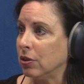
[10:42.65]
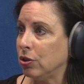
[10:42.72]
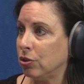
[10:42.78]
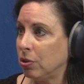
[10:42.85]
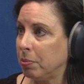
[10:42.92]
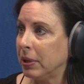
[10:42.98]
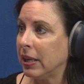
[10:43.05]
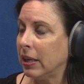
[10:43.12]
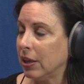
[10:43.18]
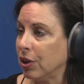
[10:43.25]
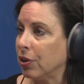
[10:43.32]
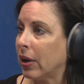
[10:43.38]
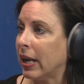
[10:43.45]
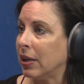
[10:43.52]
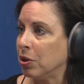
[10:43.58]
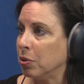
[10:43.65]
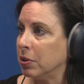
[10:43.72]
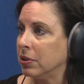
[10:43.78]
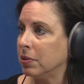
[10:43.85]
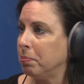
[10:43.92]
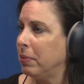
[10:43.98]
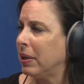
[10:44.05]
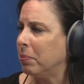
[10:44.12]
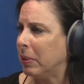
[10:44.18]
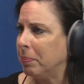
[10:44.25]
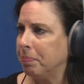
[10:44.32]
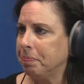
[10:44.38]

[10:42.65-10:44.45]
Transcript: You should be getting your annuals minimum.